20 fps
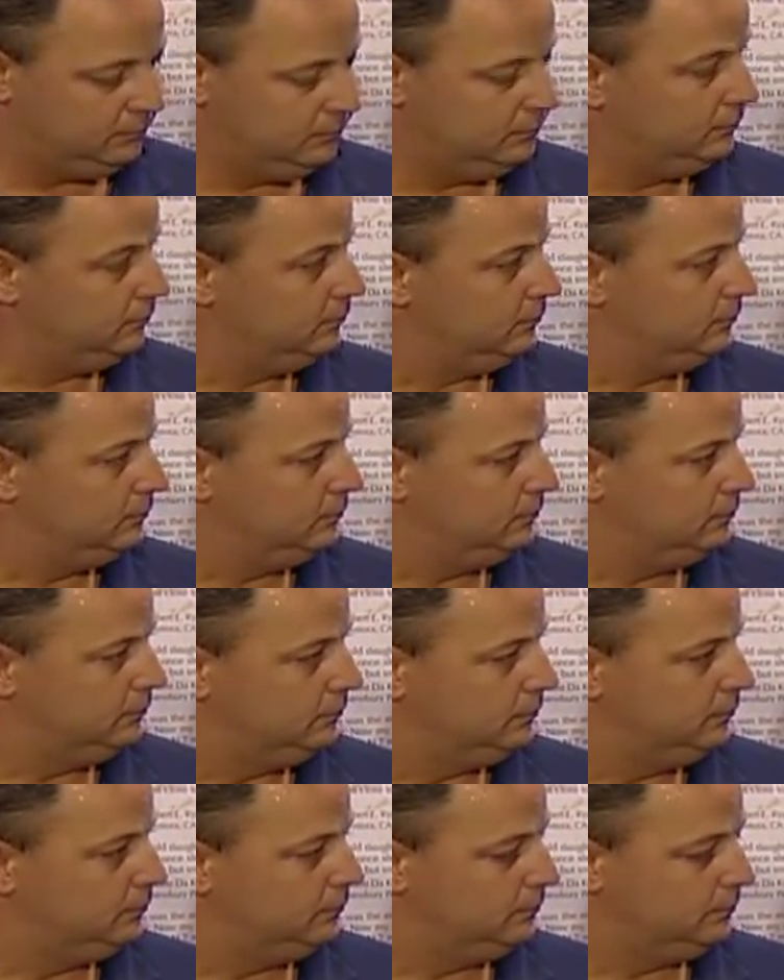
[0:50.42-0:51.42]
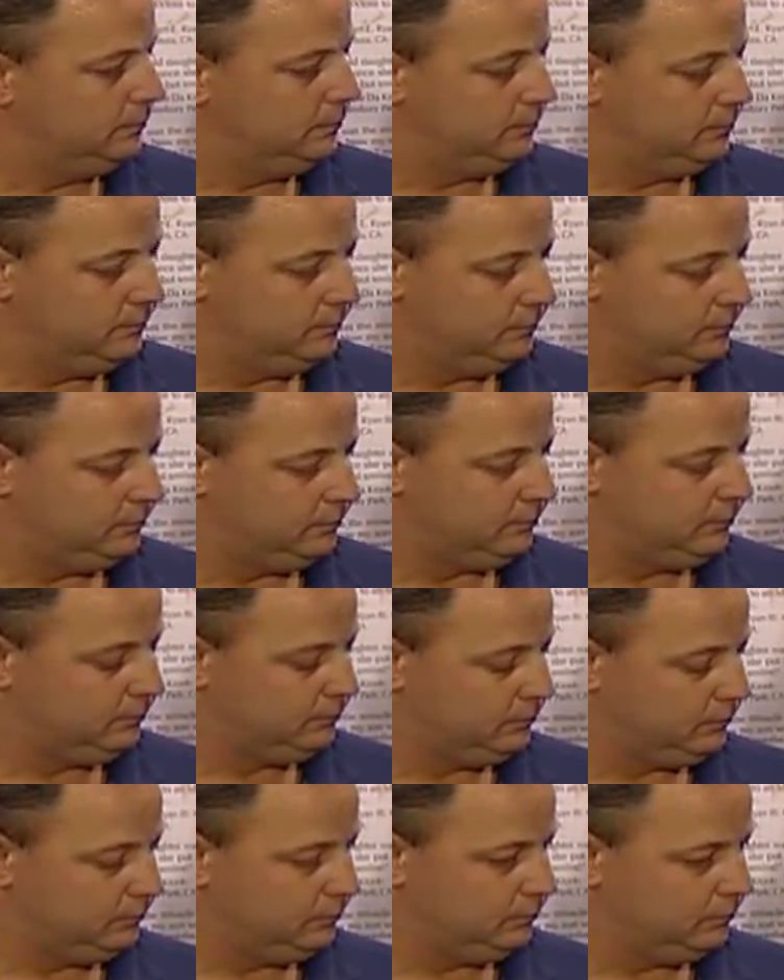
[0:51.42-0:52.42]

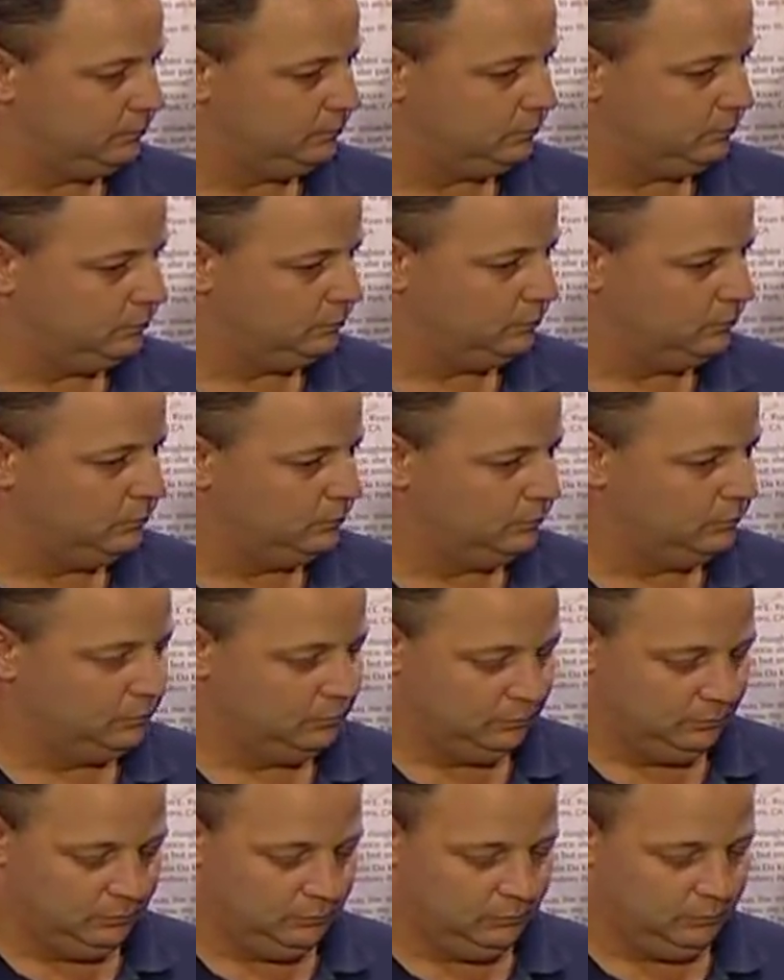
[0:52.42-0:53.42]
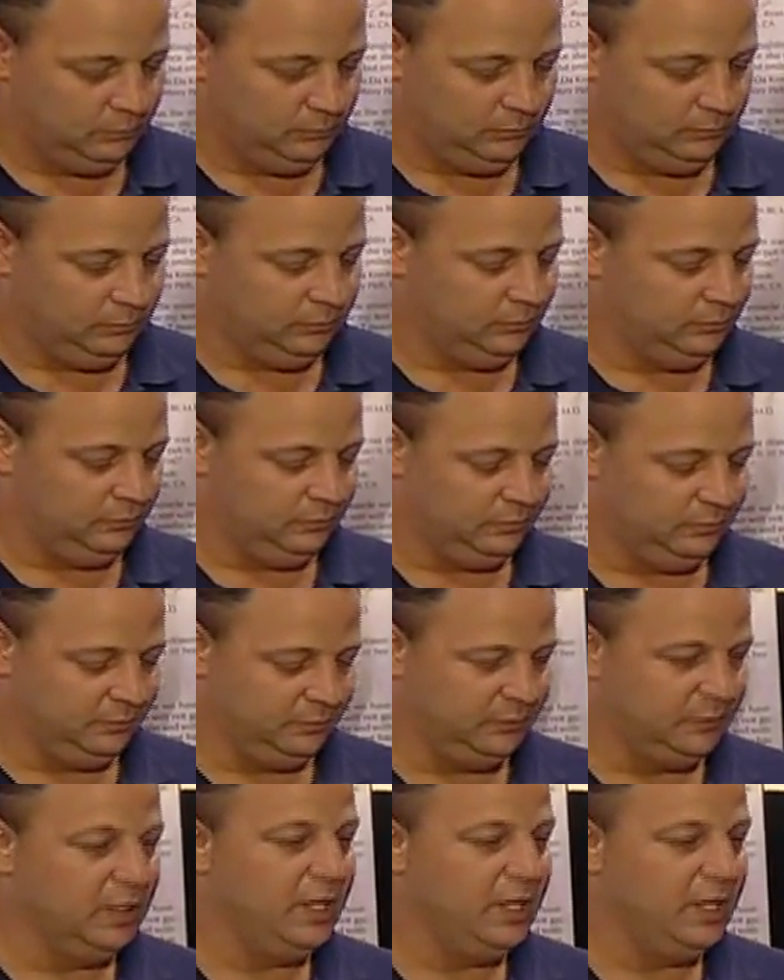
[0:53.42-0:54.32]
(silent)